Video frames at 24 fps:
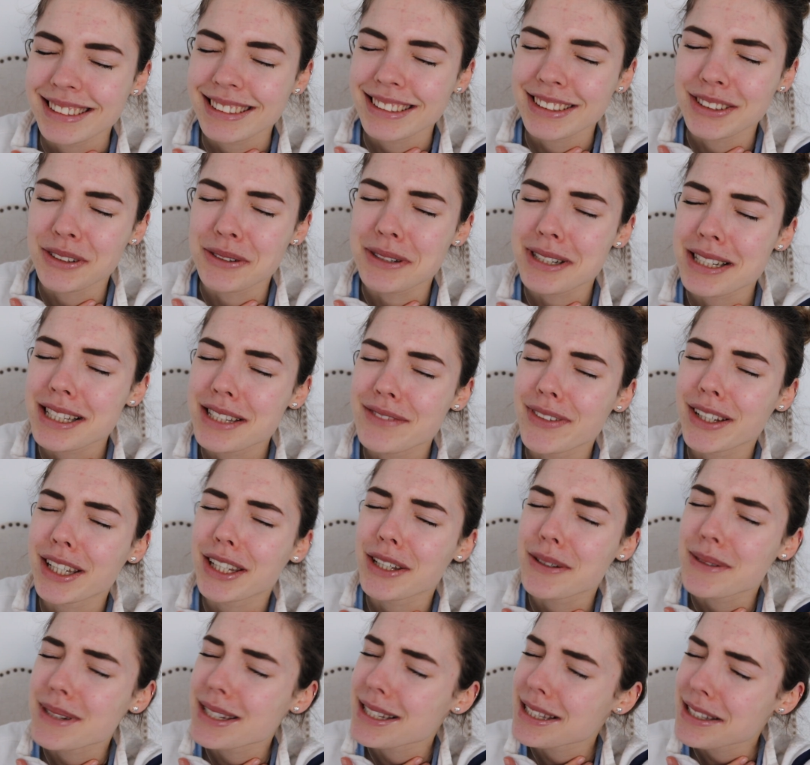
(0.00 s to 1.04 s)
you're just the
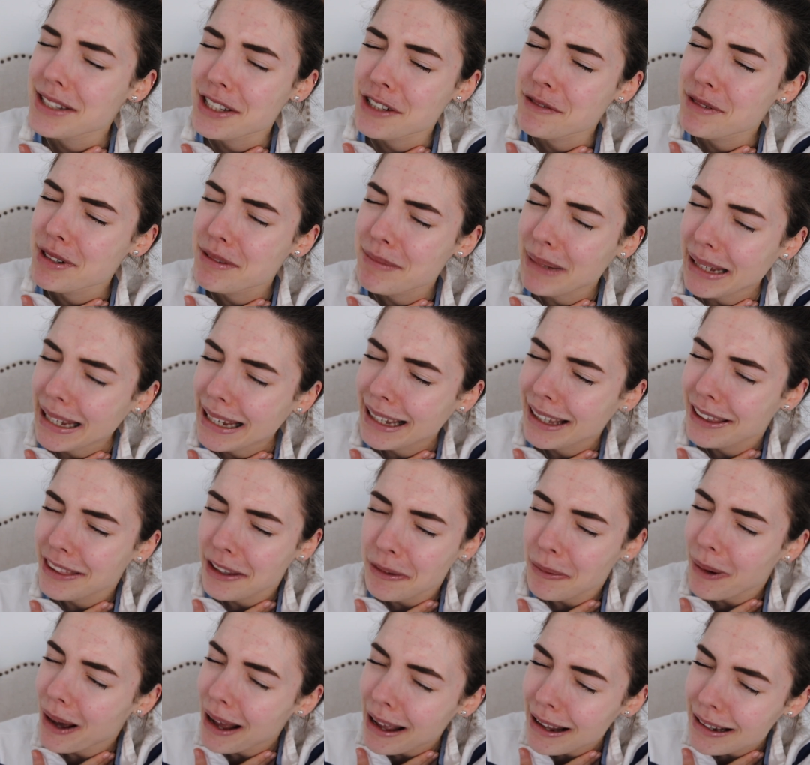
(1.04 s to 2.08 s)
cutest human being in
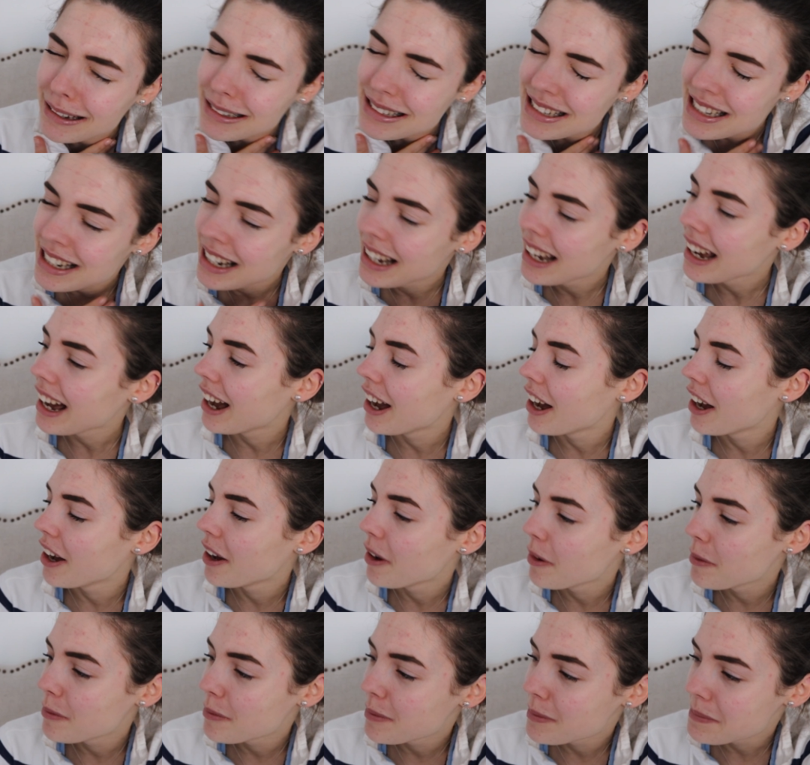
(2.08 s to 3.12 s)
the world.
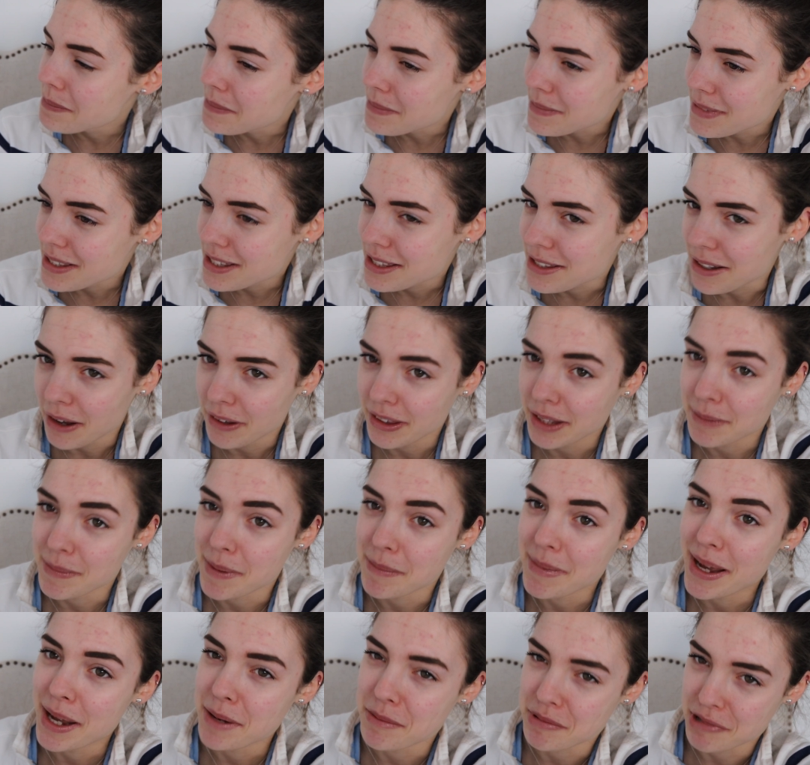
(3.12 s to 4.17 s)
So I think my
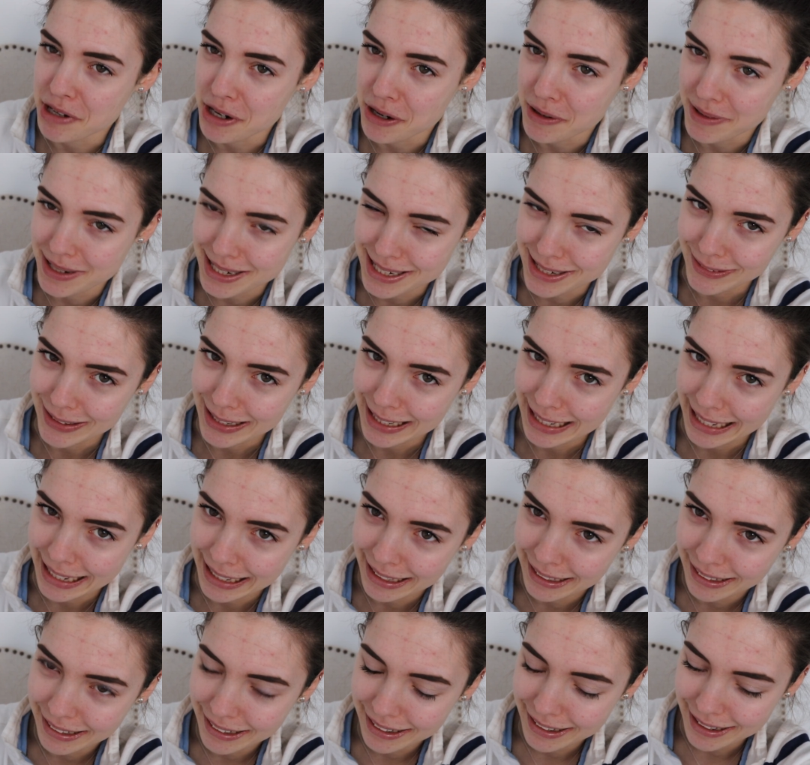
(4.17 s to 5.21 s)
main priority,
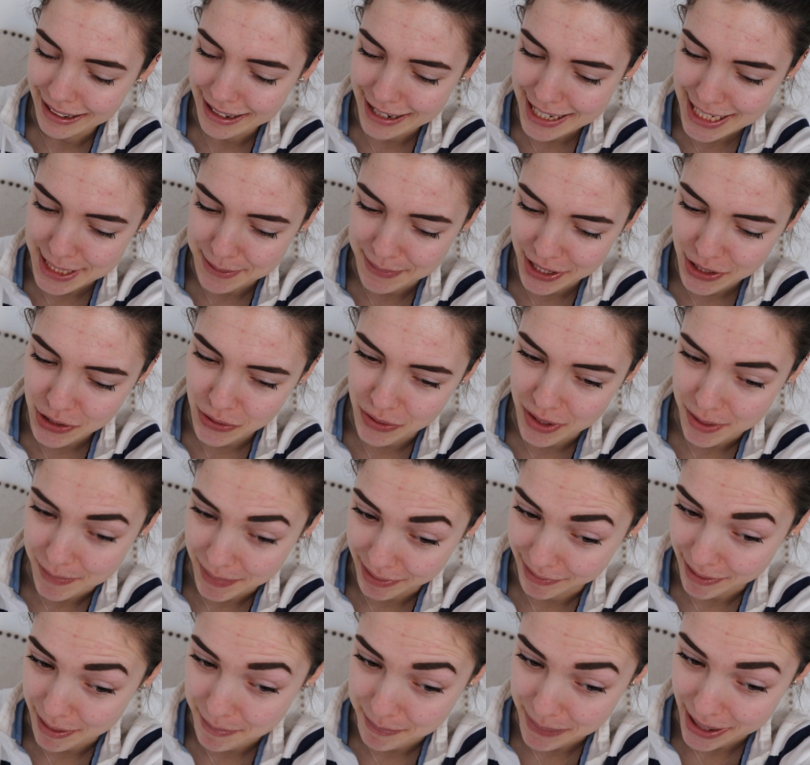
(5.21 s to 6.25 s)
really, is make sure that
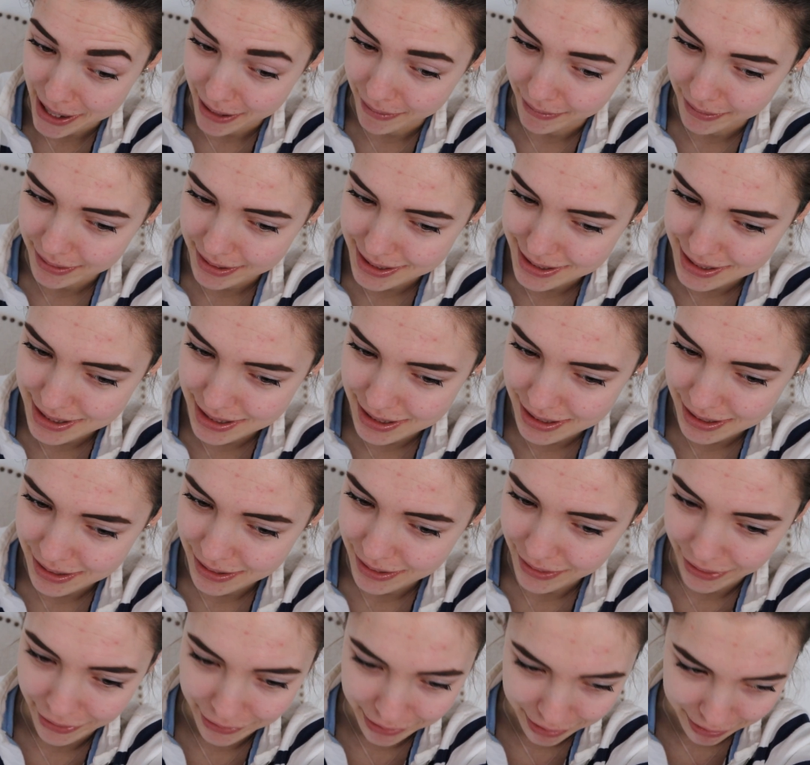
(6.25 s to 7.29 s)
my grandparents,
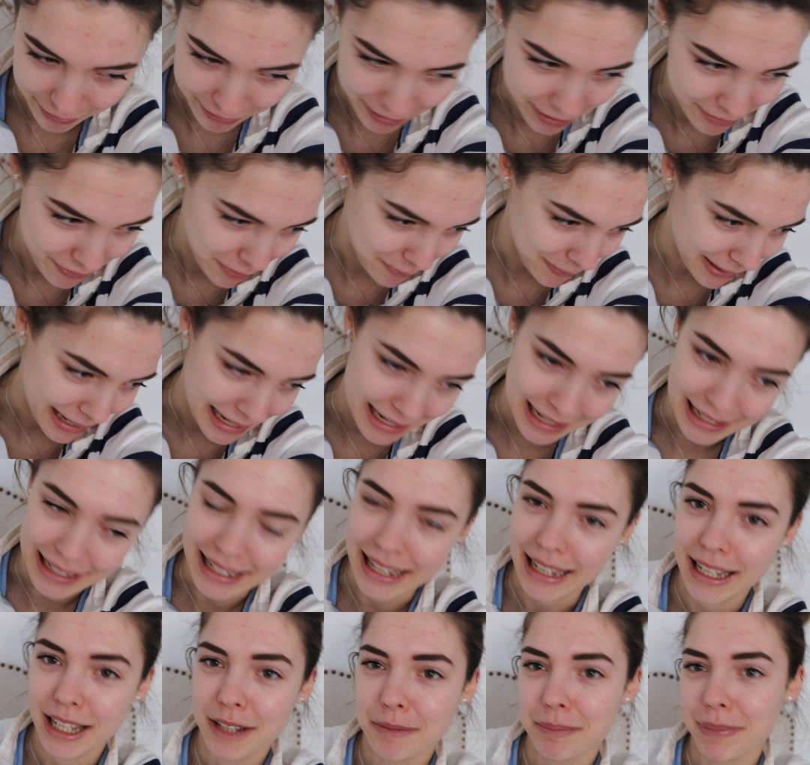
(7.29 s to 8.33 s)
the three of them, get a
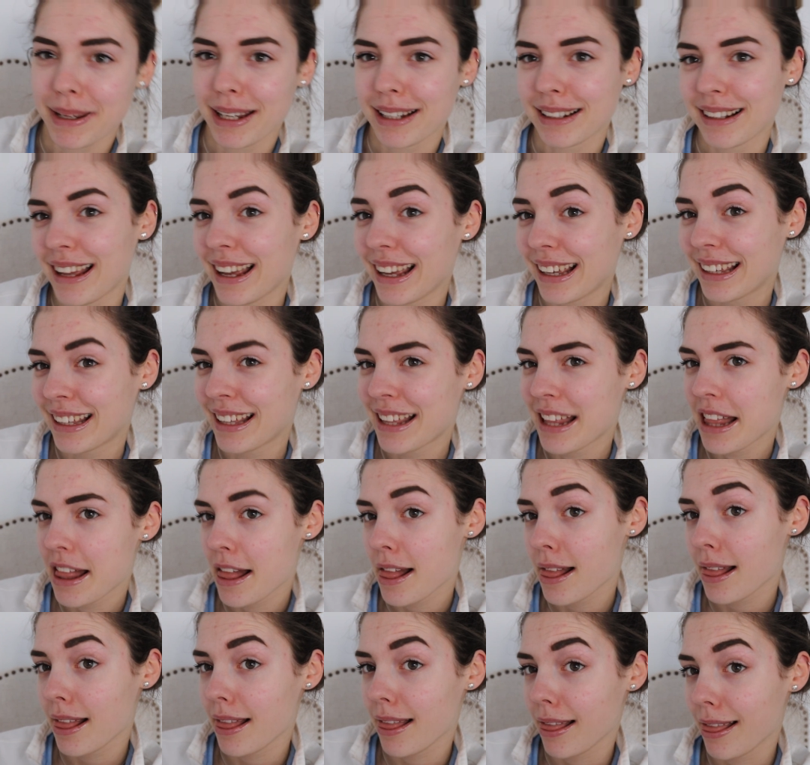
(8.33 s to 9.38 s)
link being like,
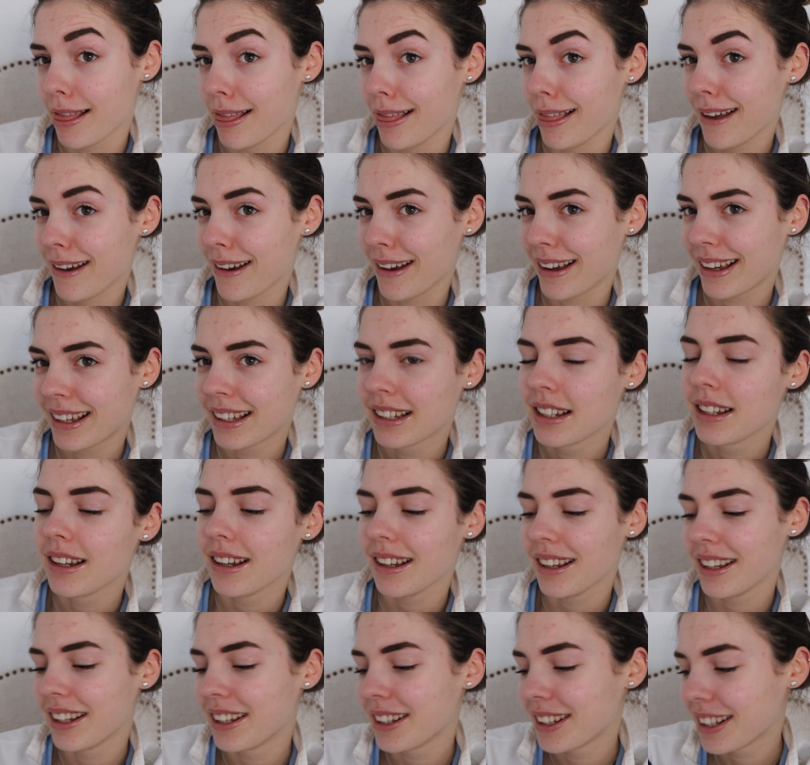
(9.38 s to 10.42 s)
look.
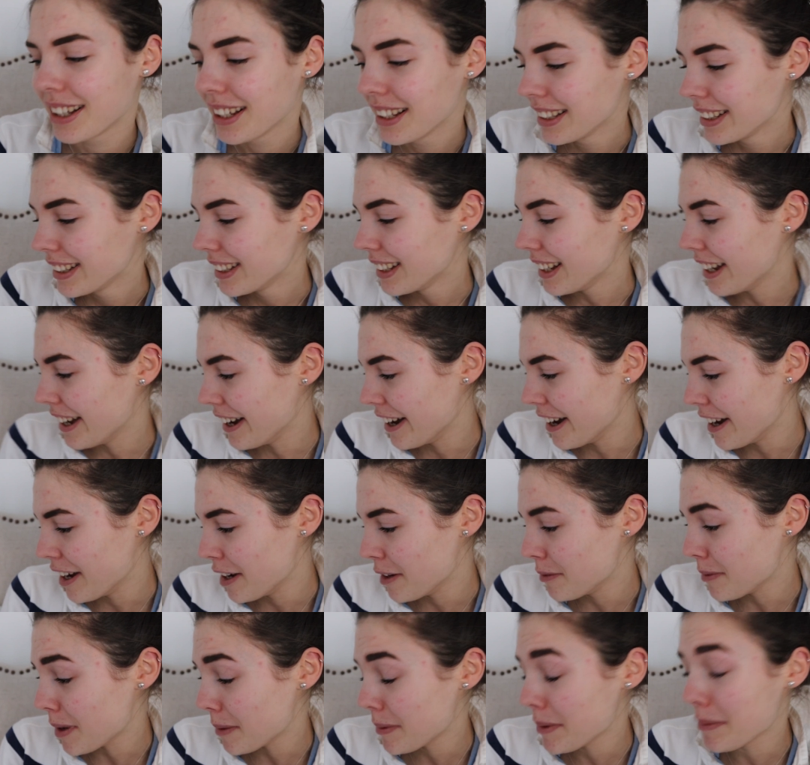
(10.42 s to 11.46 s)

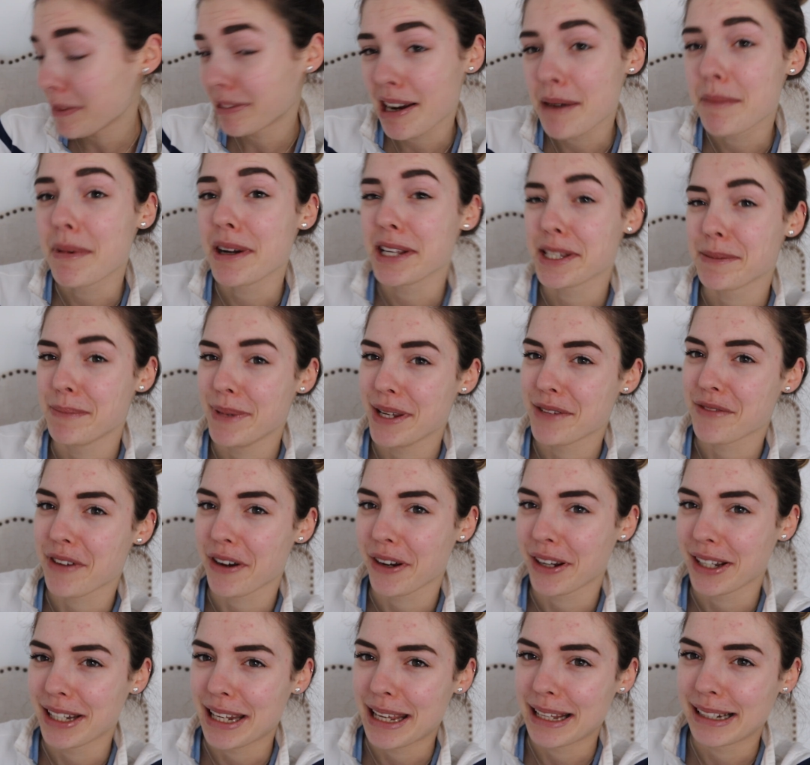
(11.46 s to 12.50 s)
I mean, my grandma speaks
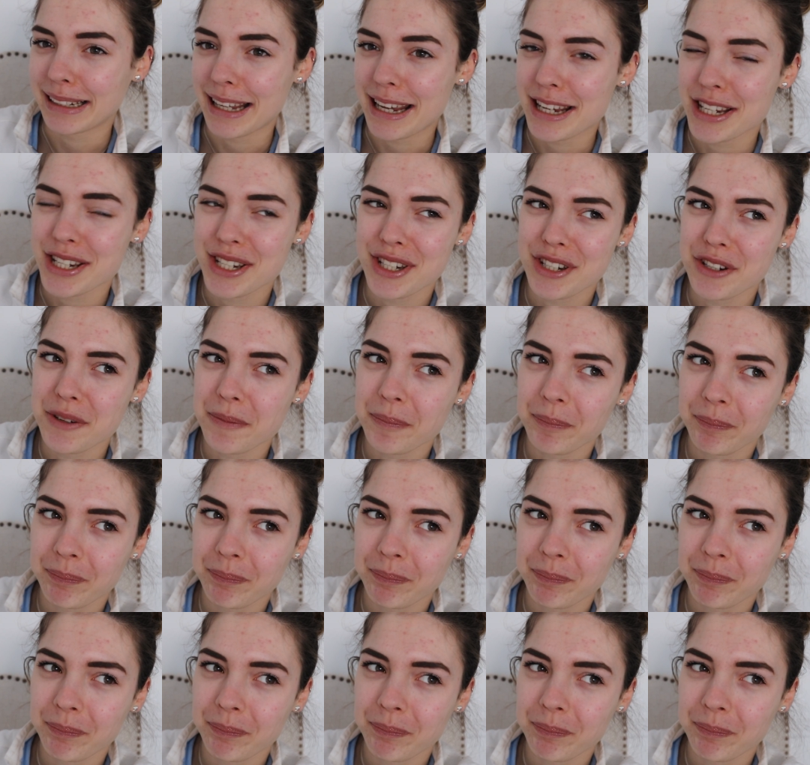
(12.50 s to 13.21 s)
very good English.